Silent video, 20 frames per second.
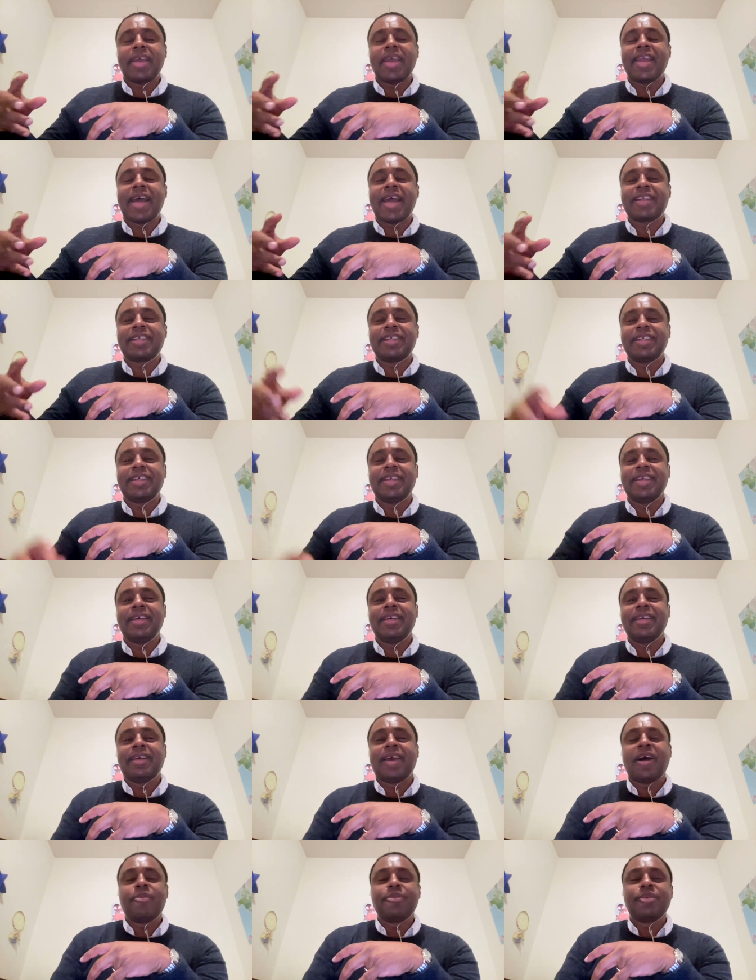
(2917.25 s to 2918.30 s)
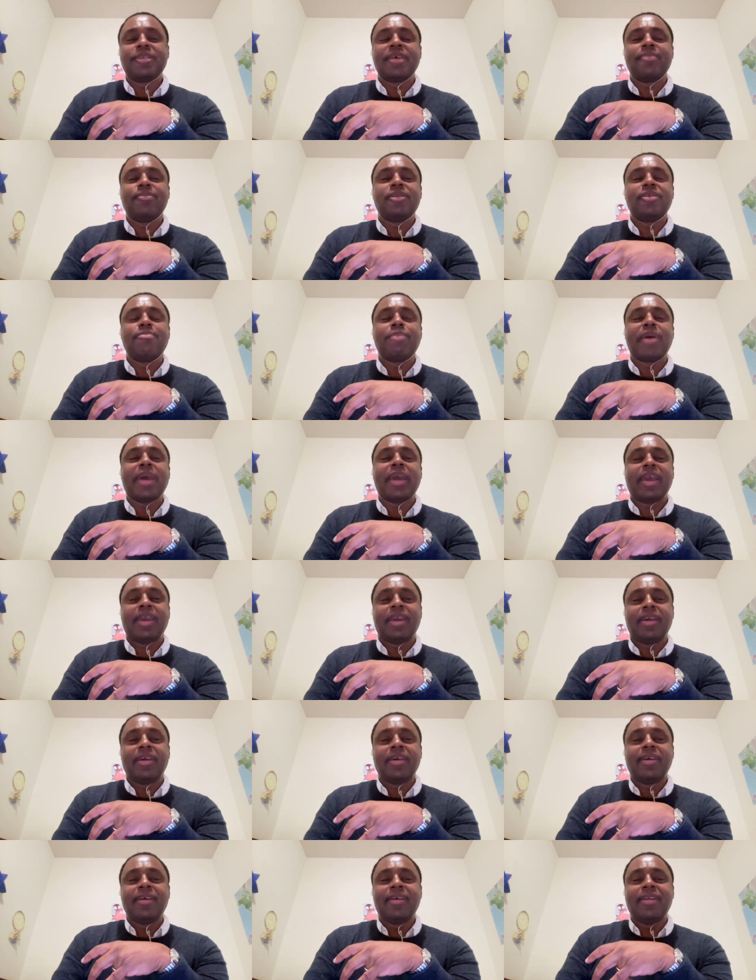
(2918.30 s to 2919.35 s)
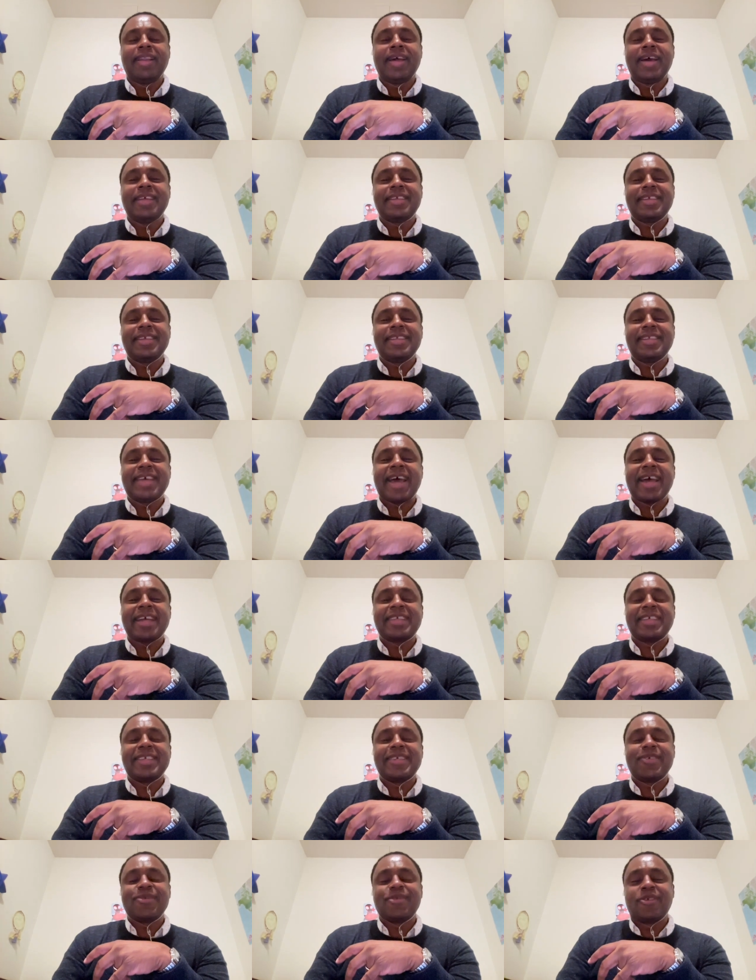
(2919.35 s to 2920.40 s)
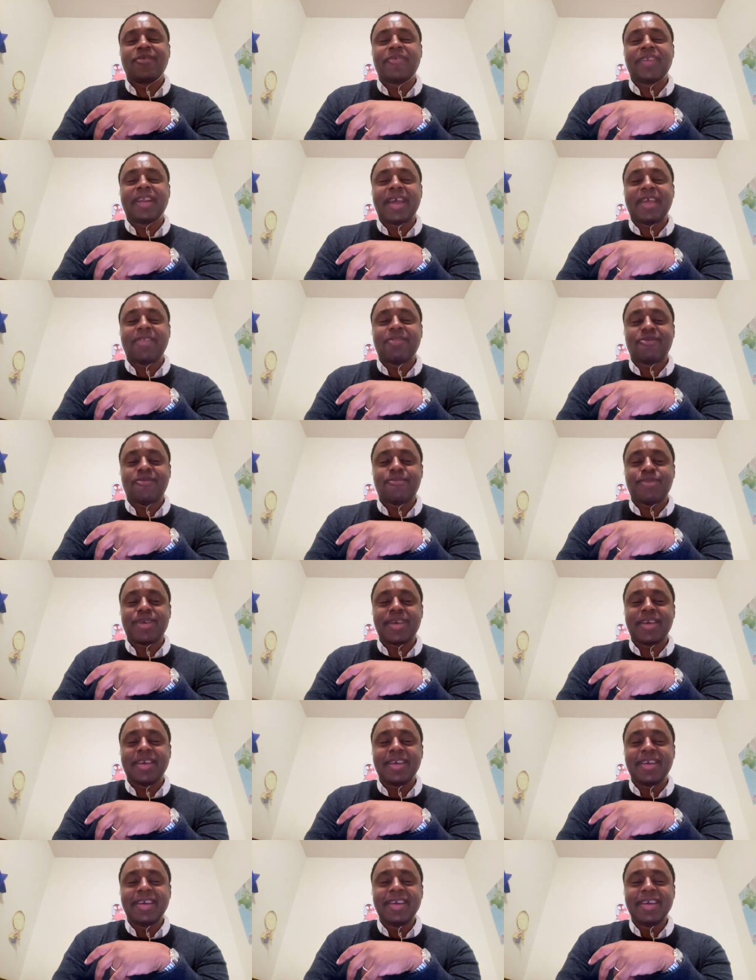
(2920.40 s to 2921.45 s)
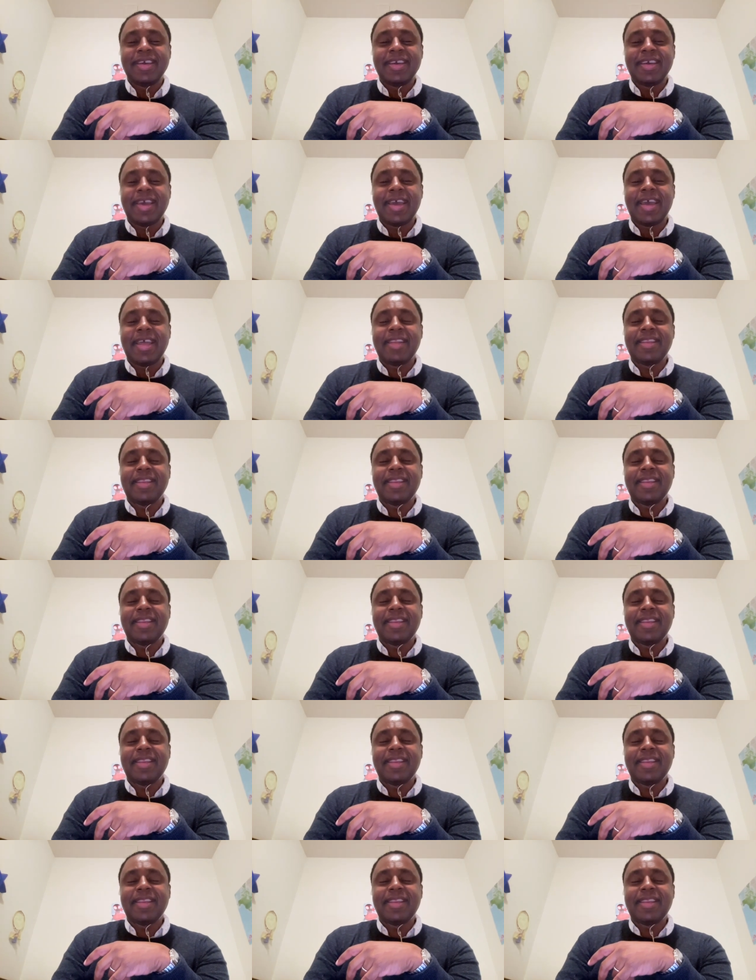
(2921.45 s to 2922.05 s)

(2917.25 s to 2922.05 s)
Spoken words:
and actually helps them to pay less in taxes through their philanthropy. And